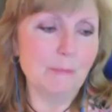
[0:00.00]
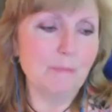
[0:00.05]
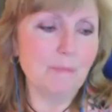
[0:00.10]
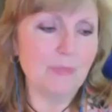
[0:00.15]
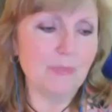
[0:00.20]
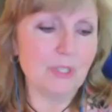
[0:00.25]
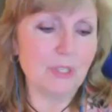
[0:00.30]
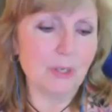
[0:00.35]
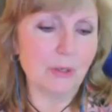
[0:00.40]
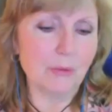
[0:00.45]

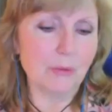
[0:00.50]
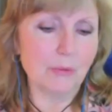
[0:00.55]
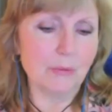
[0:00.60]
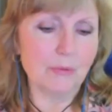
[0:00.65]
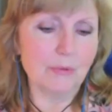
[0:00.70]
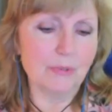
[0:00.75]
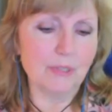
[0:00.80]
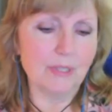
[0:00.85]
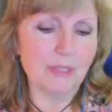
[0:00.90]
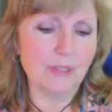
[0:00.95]
it, so
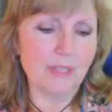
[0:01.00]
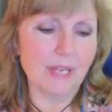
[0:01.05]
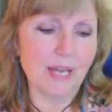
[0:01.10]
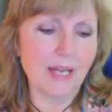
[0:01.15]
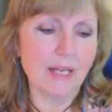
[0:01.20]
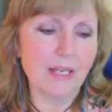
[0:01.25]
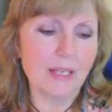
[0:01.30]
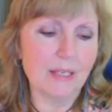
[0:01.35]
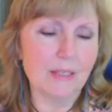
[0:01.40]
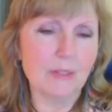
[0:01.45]

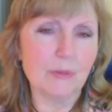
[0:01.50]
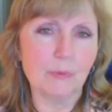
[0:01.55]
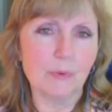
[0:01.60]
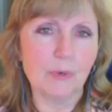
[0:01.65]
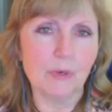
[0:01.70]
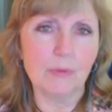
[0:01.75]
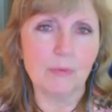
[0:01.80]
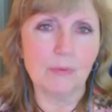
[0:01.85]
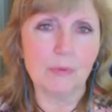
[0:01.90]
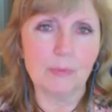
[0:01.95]
that is
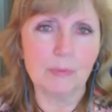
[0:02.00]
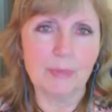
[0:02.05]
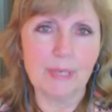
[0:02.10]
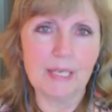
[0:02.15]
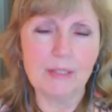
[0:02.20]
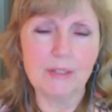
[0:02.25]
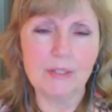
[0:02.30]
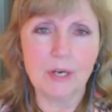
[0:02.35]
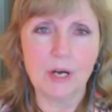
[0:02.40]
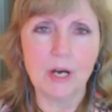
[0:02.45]
what we're
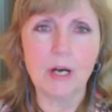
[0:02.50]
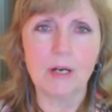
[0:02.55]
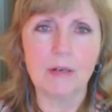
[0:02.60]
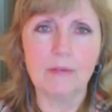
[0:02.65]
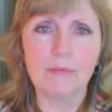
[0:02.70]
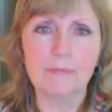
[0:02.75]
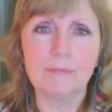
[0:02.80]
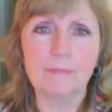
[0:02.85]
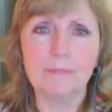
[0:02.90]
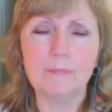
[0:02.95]
being taught
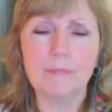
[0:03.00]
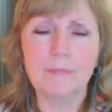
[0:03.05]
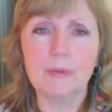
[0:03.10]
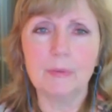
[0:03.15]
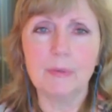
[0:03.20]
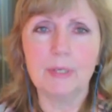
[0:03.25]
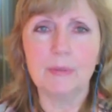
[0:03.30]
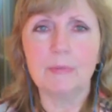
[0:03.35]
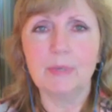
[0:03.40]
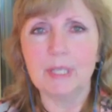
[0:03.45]

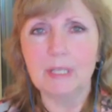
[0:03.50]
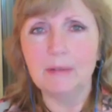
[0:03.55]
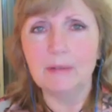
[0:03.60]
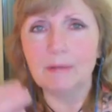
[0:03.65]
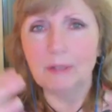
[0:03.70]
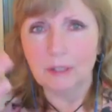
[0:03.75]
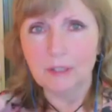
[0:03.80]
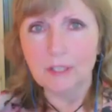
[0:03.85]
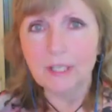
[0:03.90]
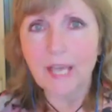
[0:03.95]
when yeah. we
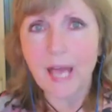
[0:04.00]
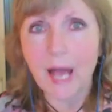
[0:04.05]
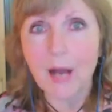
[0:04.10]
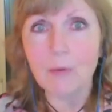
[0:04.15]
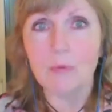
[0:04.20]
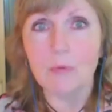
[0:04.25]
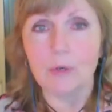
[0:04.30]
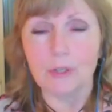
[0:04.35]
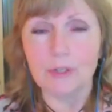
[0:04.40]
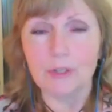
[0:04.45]
look
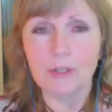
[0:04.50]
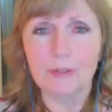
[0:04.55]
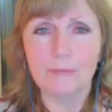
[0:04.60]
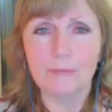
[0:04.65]
outward